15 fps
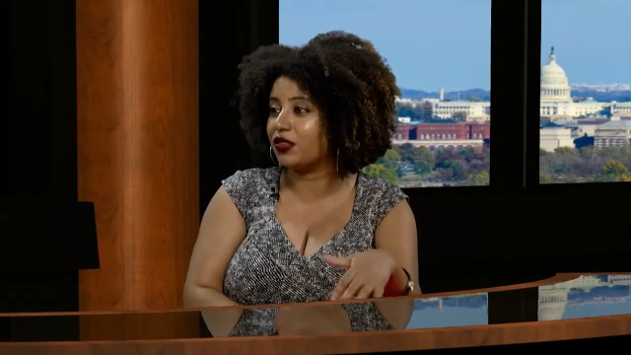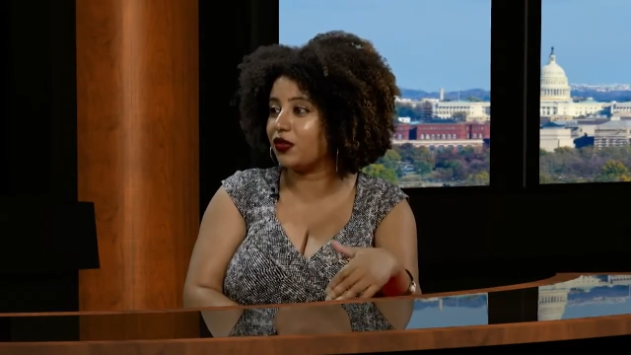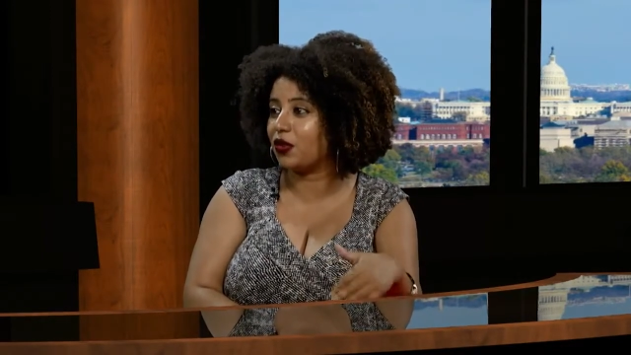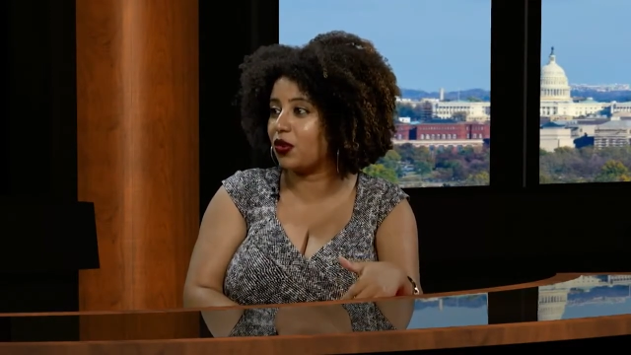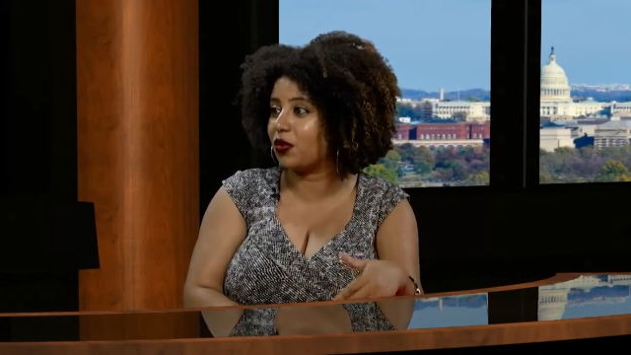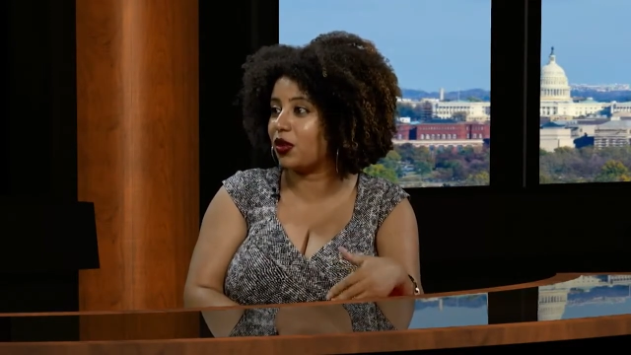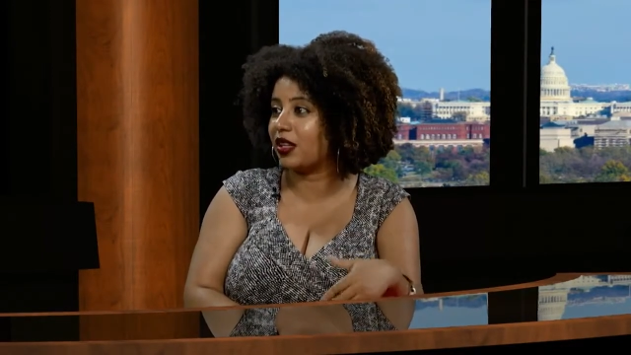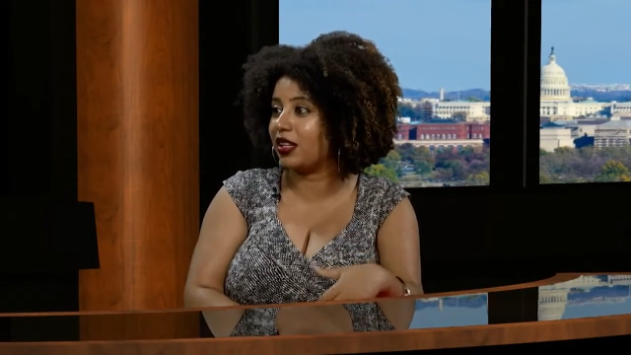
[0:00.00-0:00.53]

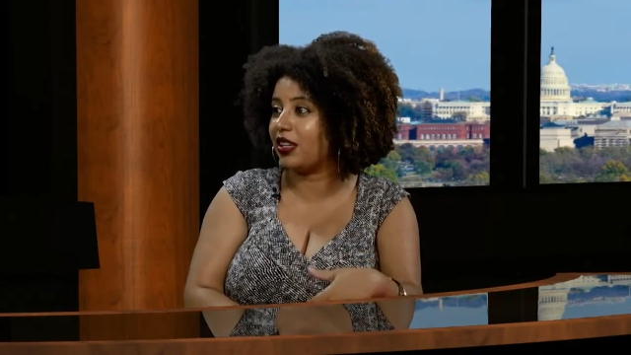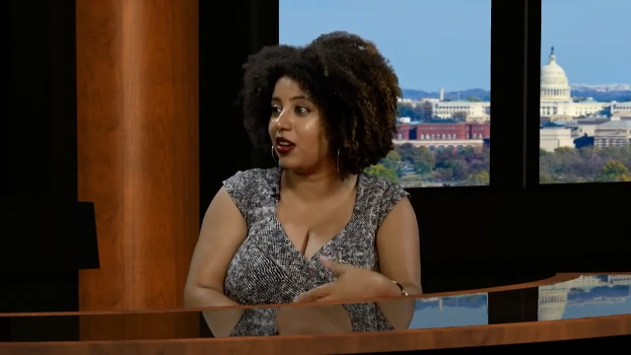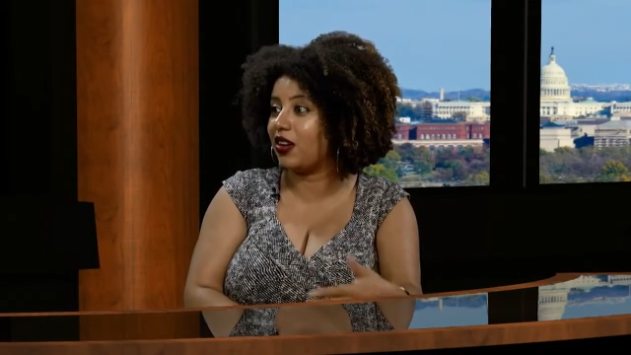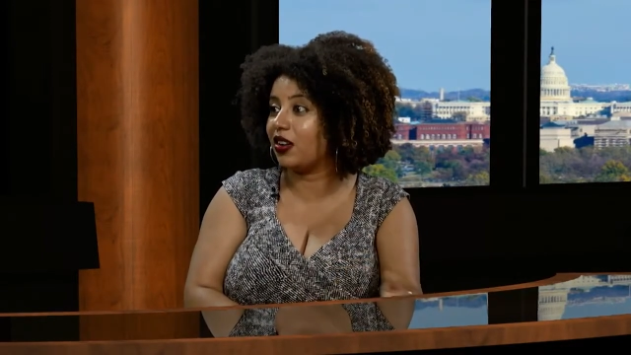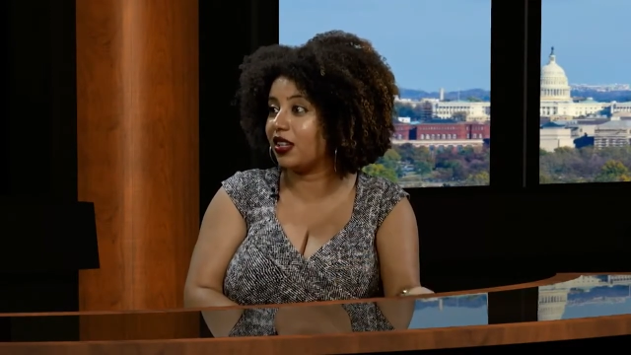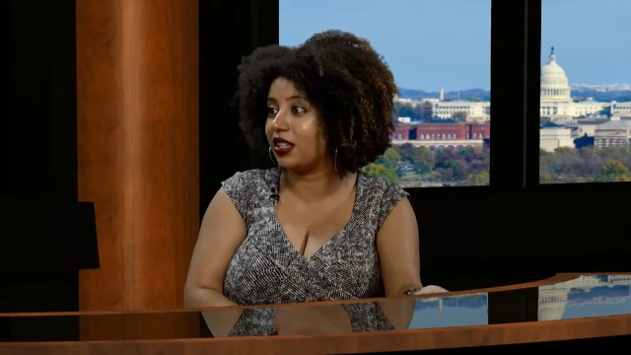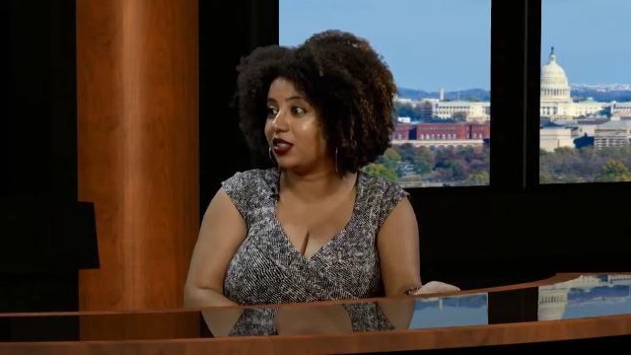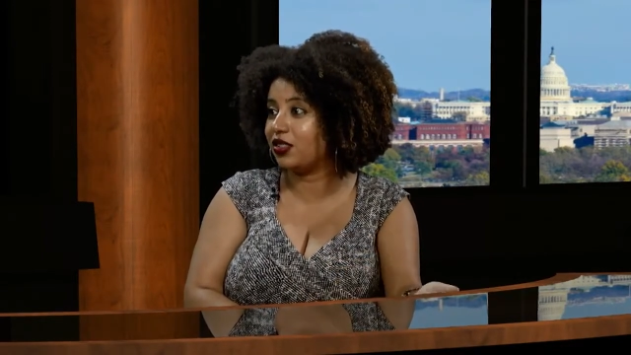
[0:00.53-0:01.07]
forward and all
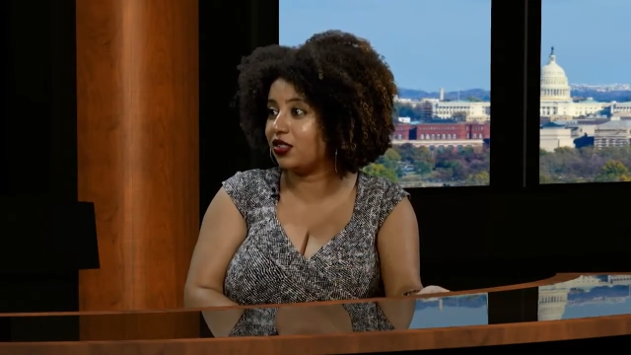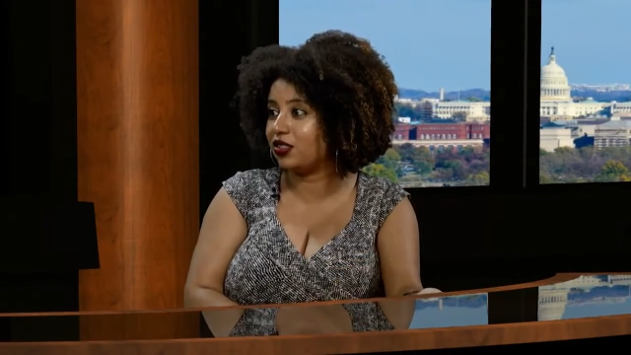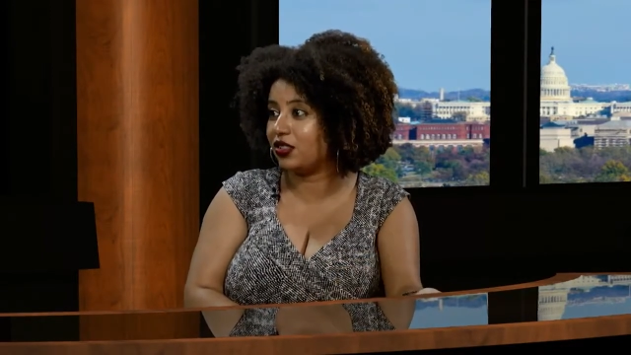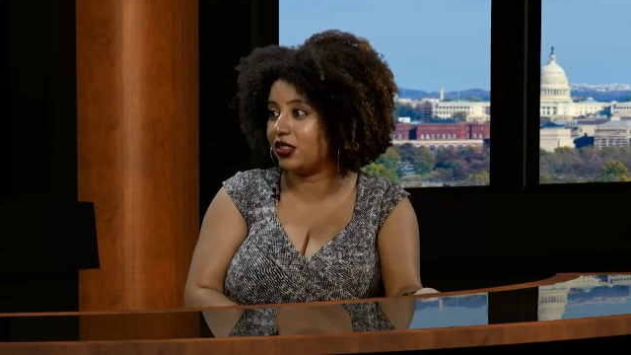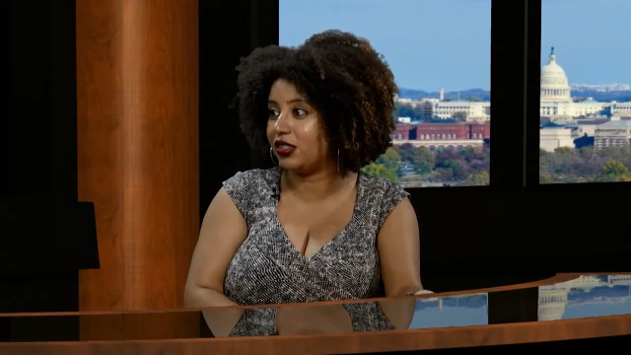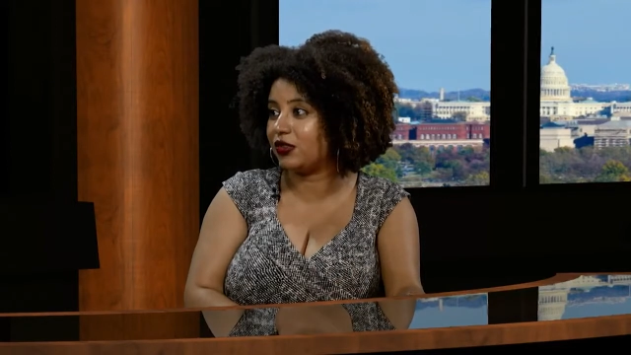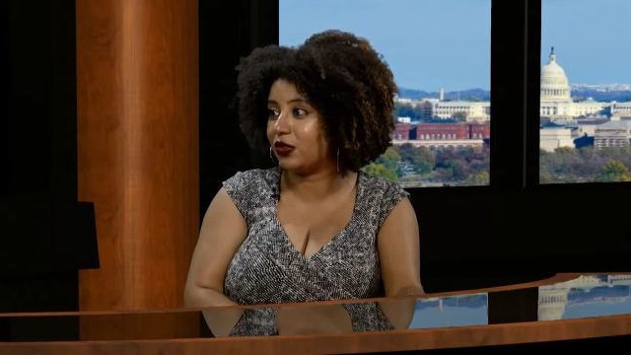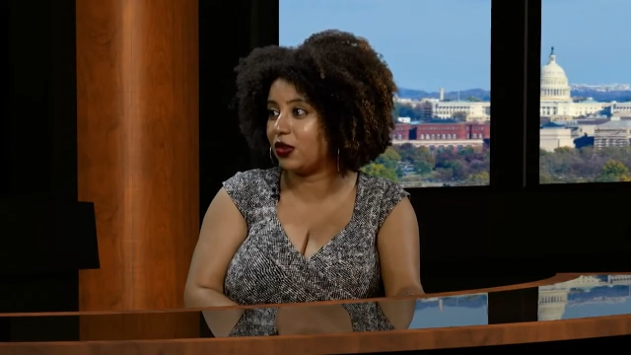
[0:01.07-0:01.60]

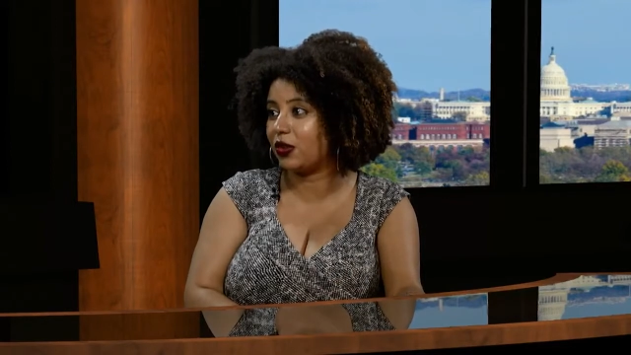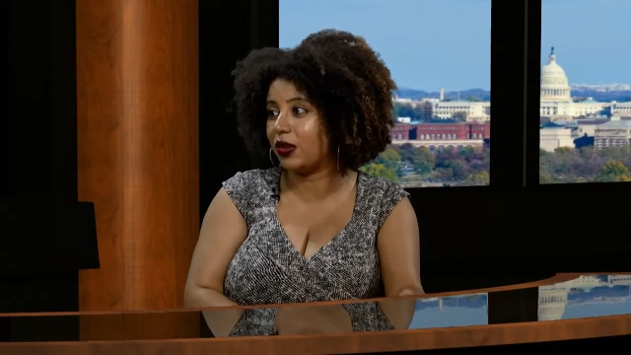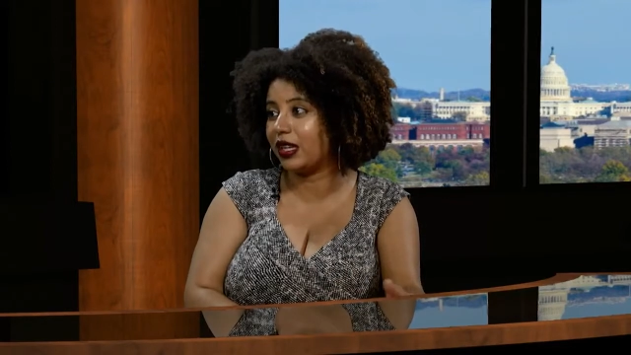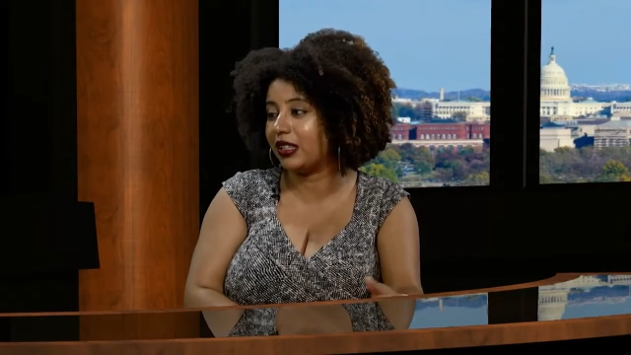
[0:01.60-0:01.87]
industries forward,